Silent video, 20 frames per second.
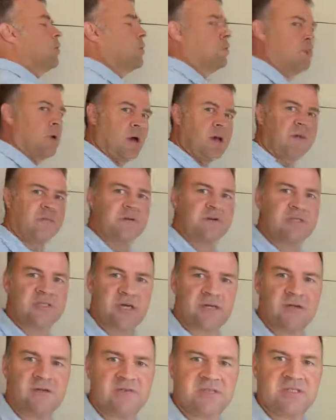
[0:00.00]
are running for
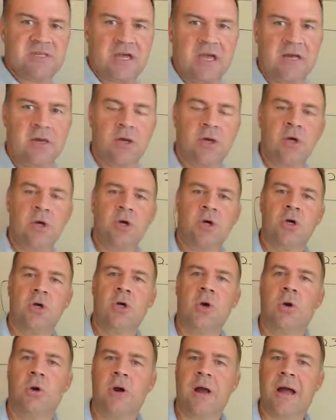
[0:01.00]
Secretary of State
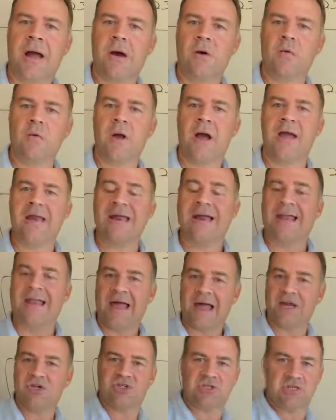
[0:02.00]
who are outright
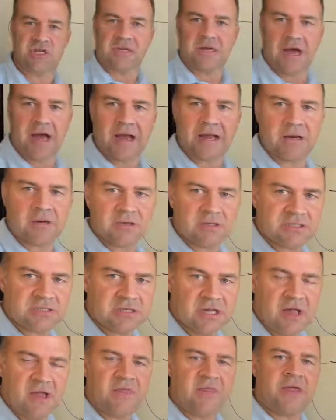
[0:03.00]
election deniers.
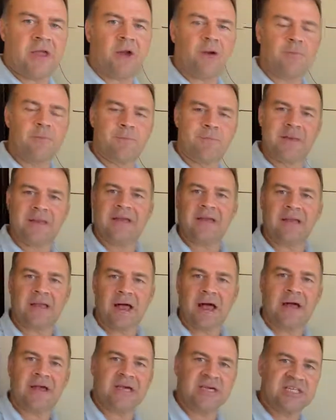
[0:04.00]
They are big
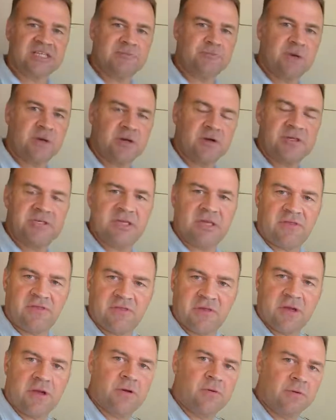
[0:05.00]
lie conspiracy
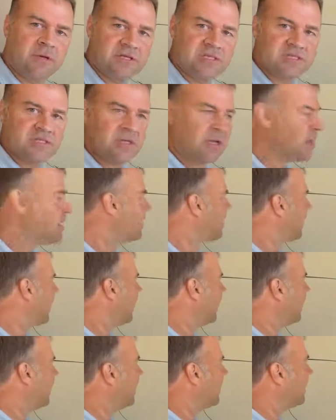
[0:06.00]
theorists,
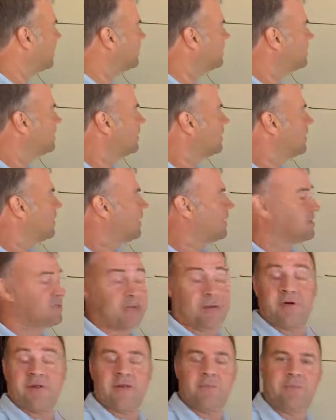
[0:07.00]
and
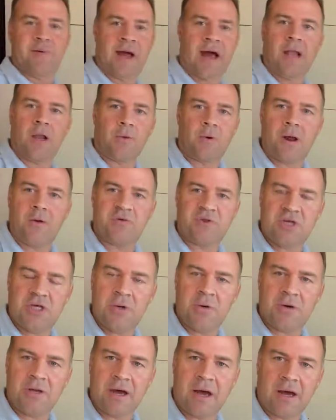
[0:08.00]
some of them pal around with
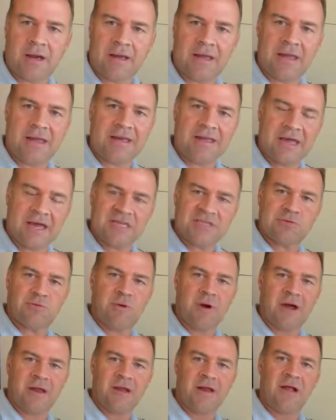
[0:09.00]
QAnon. And guess
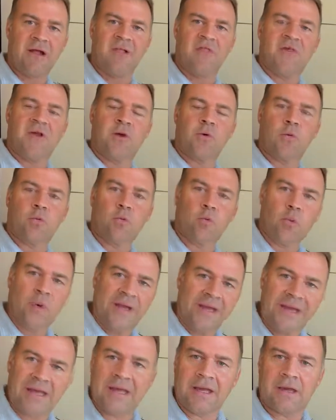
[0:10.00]
what? They're
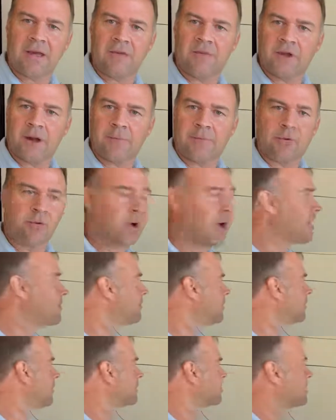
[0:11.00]
winning their
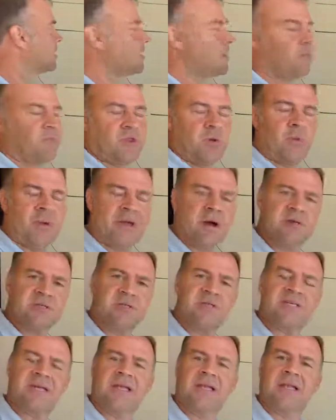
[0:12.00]
primaries. We also
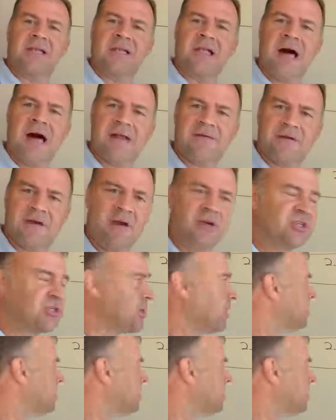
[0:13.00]
see a lot of energy